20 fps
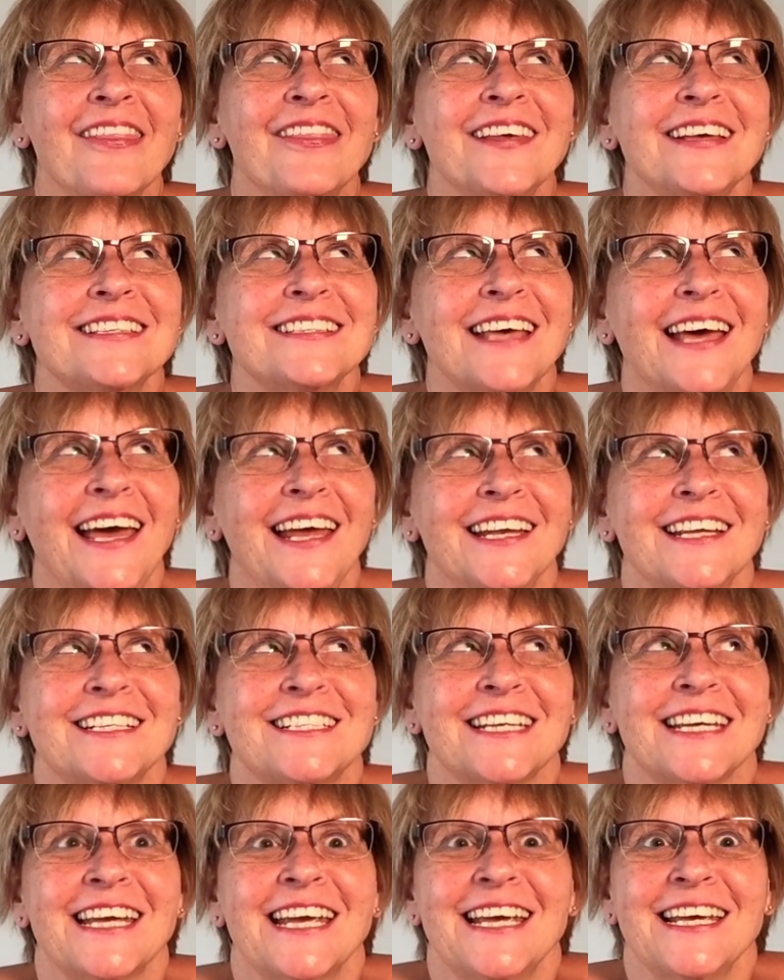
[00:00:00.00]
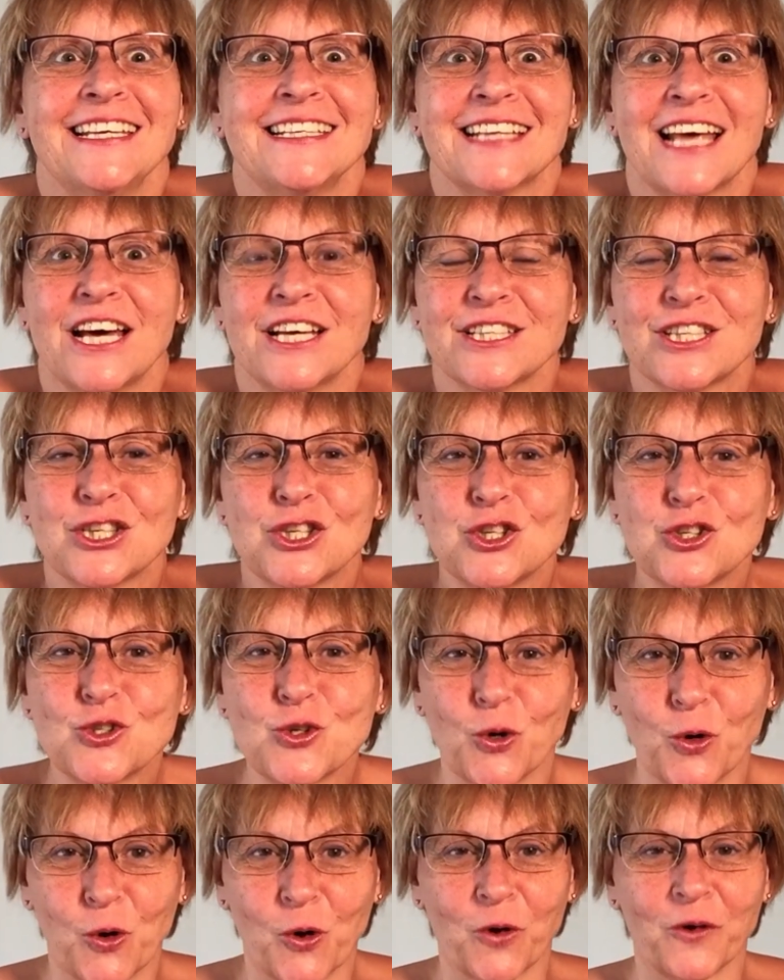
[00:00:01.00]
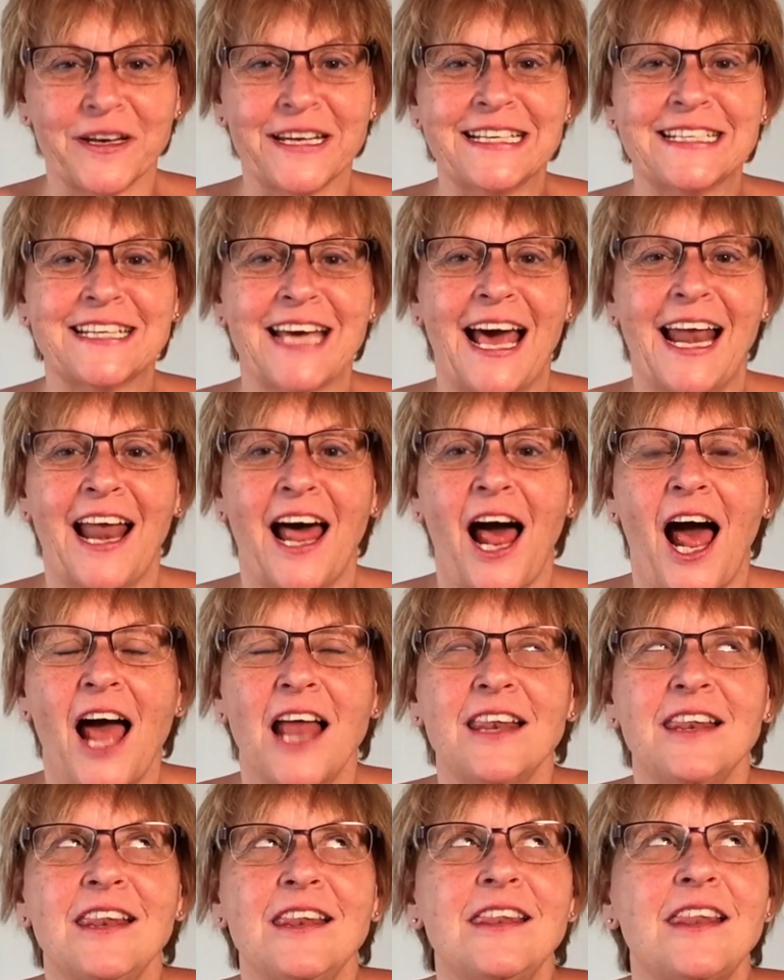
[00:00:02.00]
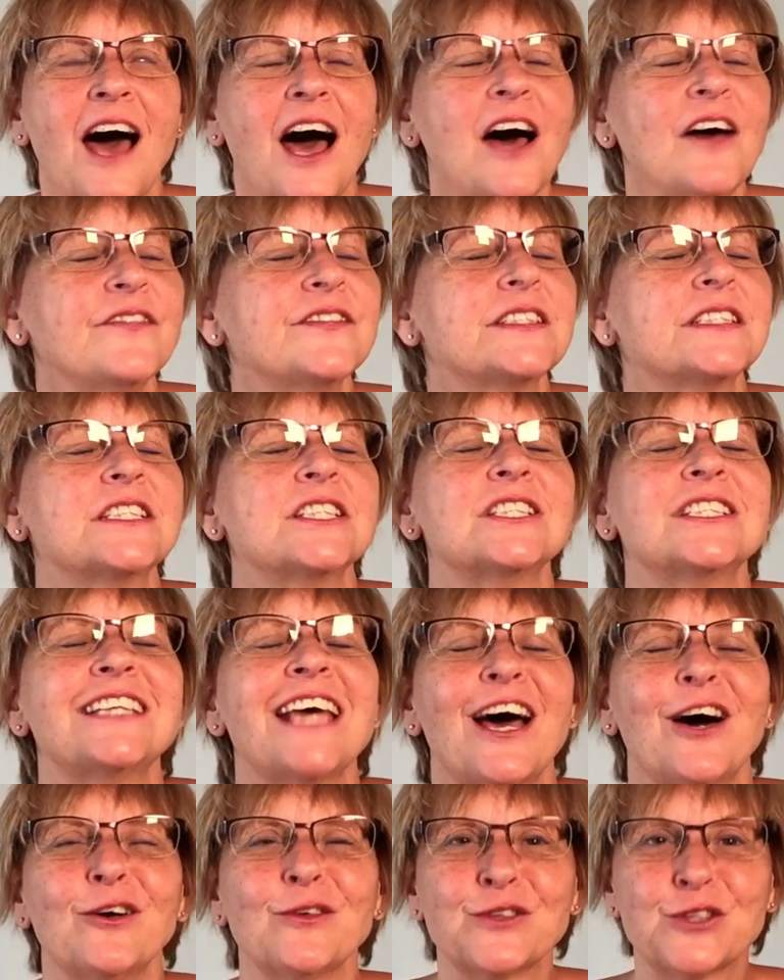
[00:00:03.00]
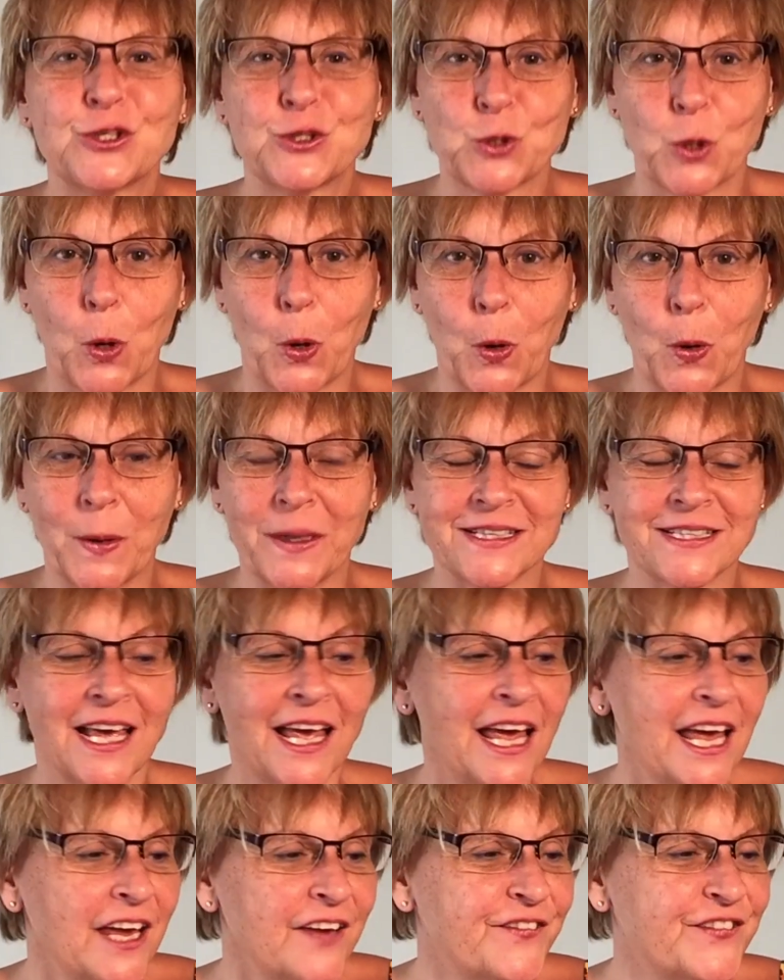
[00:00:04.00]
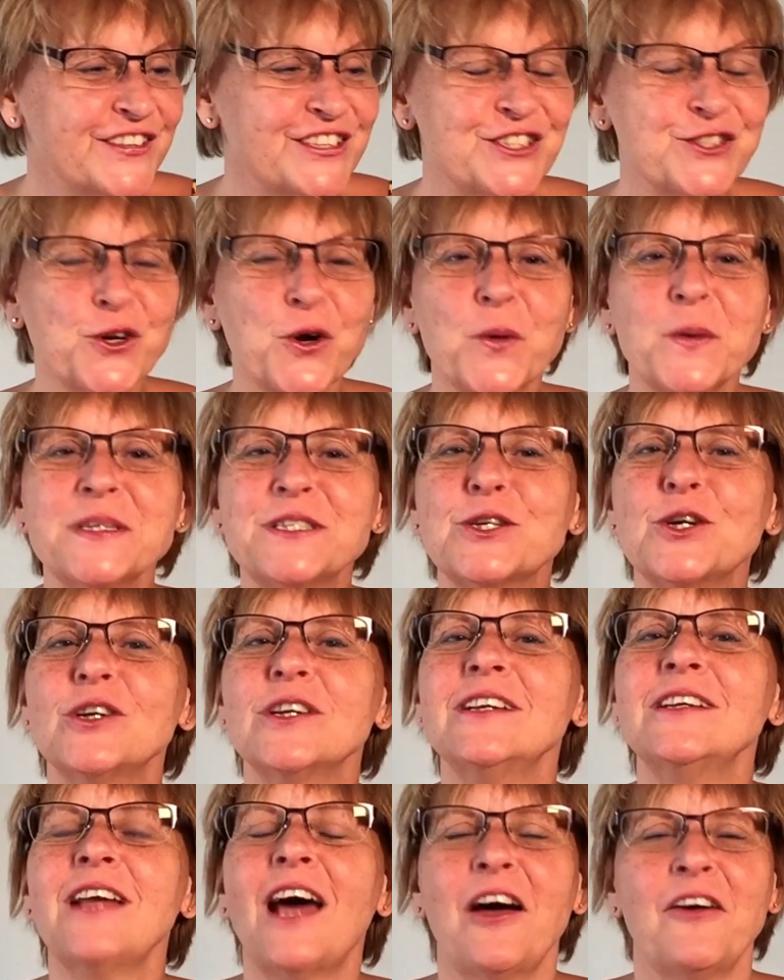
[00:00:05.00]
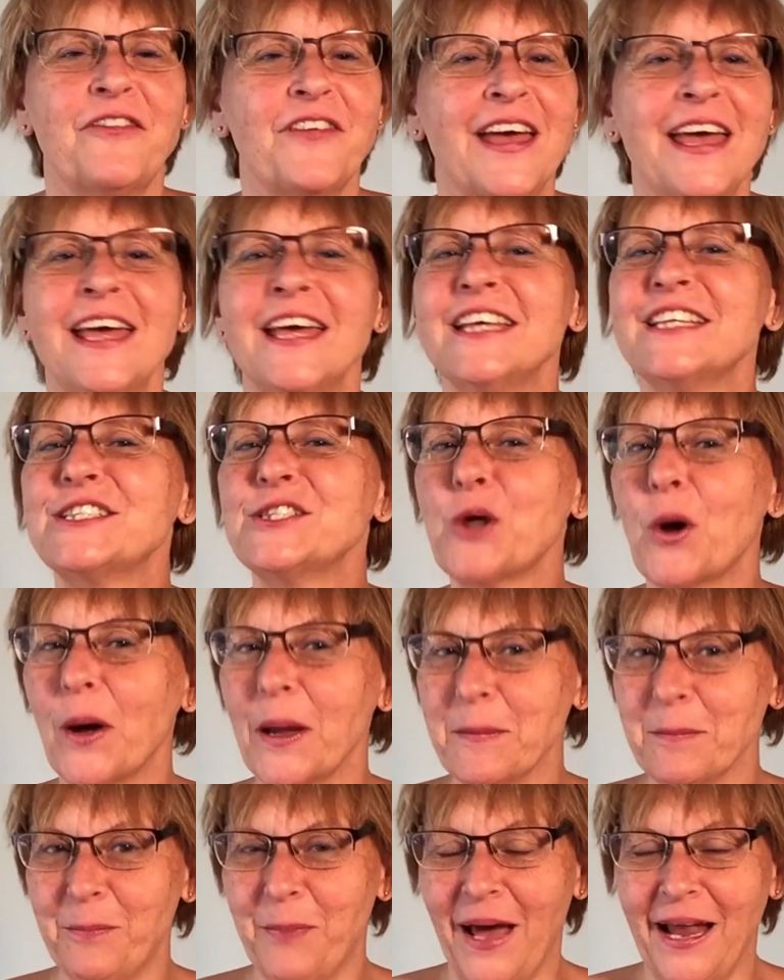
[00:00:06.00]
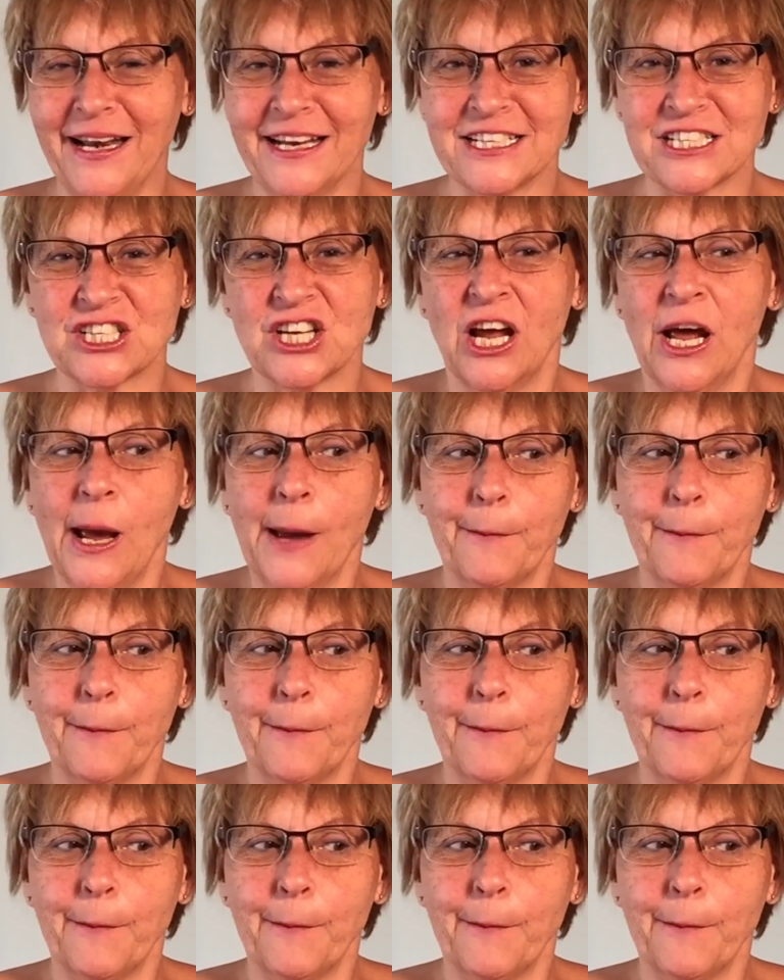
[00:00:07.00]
This energy is a storyteller, loves to tell stories. If the story's good enough, it's not embellished.